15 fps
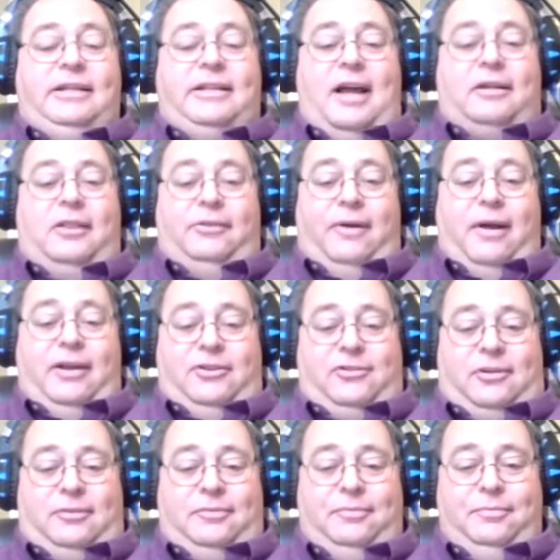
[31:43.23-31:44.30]
in a
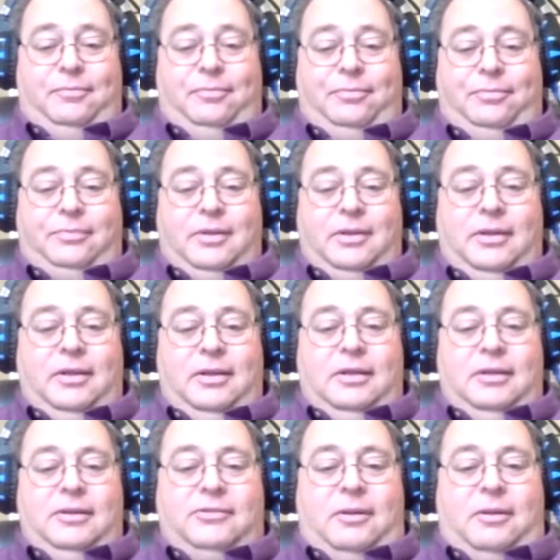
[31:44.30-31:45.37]
court in a trial
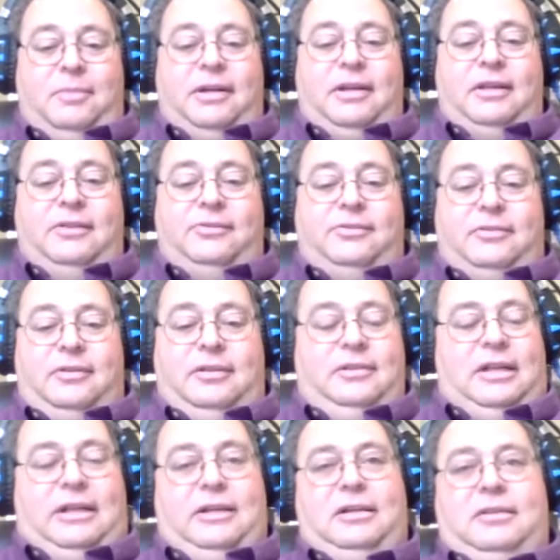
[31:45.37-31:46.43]
against PD
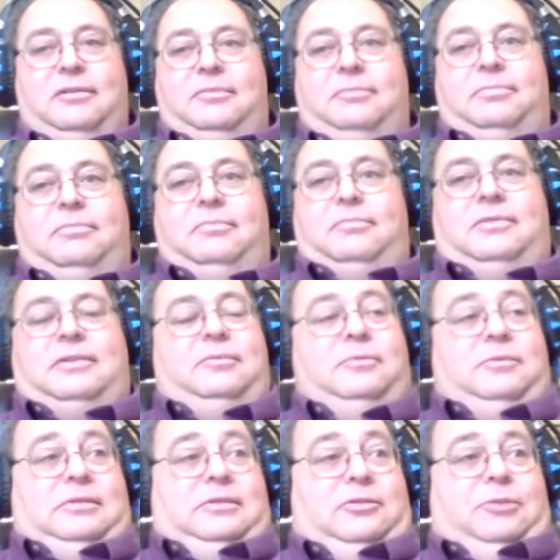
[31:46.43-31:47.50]

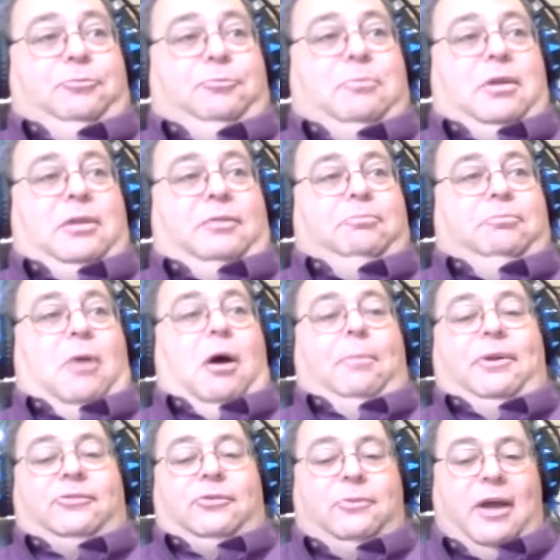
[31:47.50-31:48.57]
as an out of
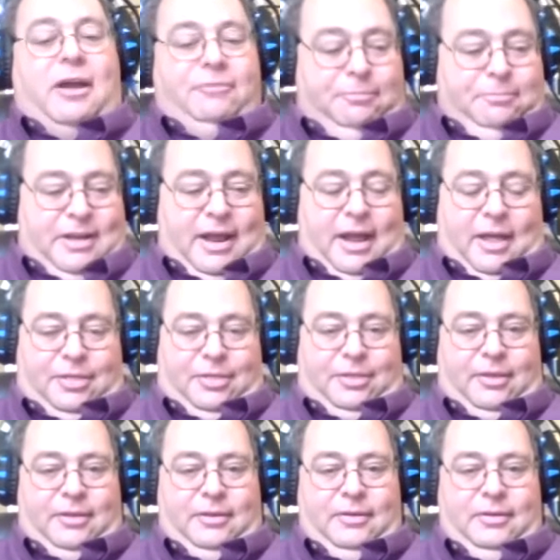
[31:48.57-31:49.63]
court statement, even though
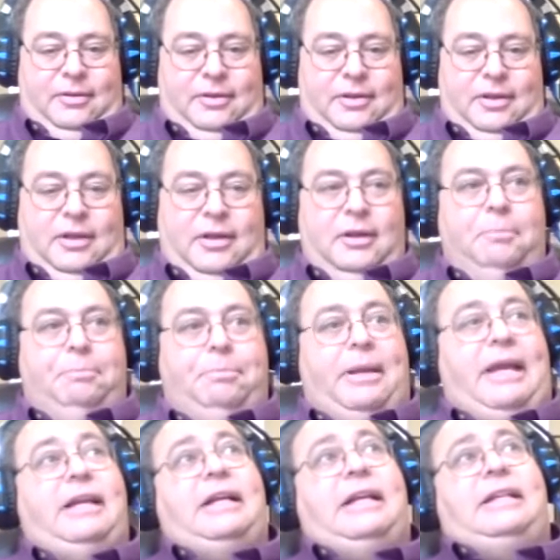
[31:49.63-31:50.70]
it's for the truth of the
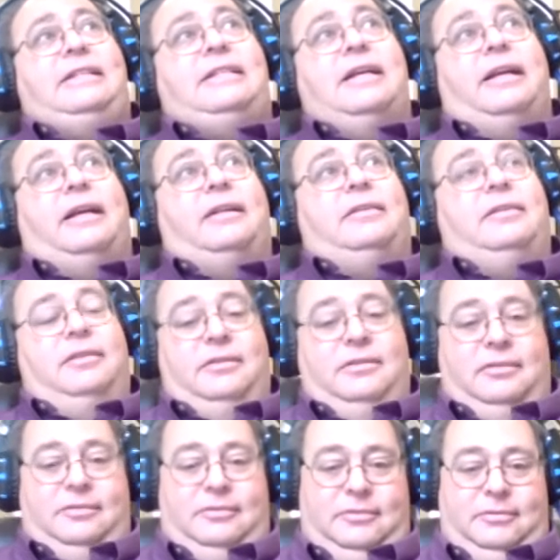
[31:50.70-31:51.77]
matter asserted,
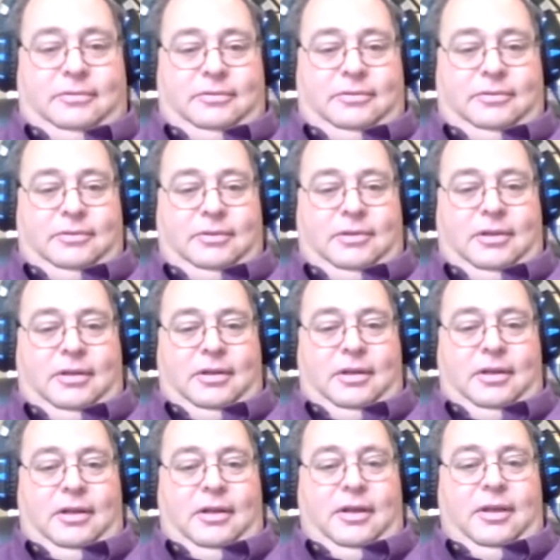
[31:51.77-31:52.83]
and even though
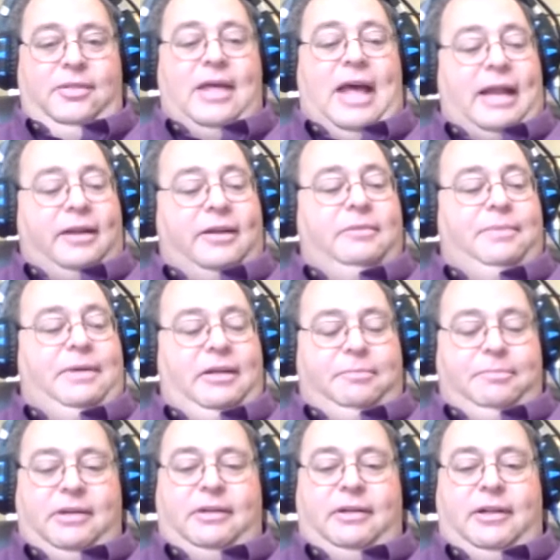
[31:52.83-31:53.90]
the person who said
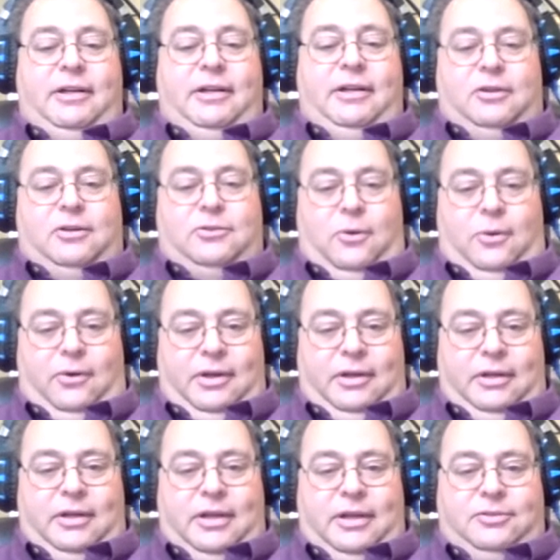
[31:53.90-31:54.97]
it is not available to be
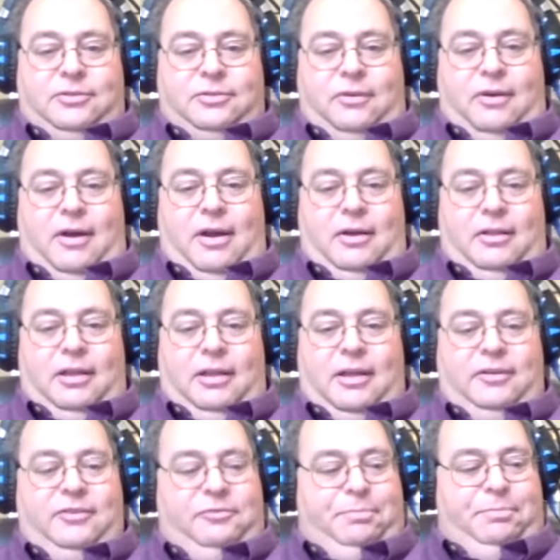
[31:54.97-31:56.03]
cross examined.
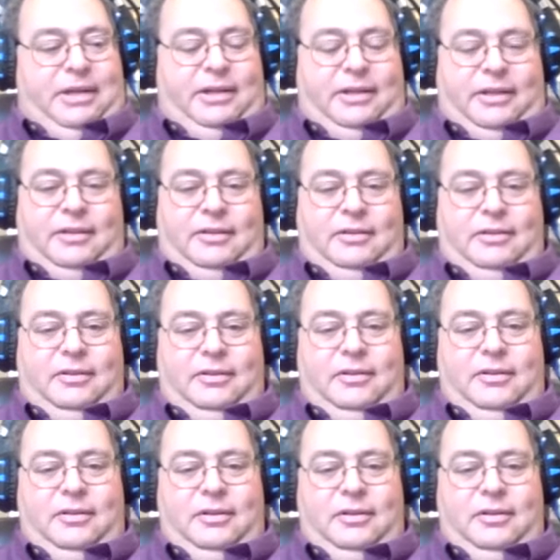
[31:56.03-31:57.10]
The whole purpose of the
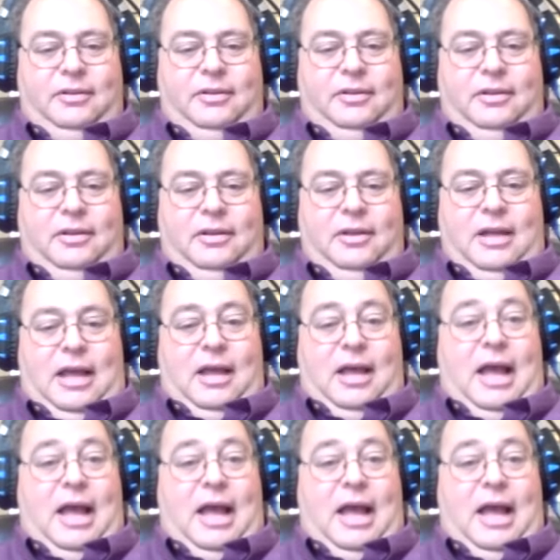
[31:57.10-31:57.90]
hearsay rule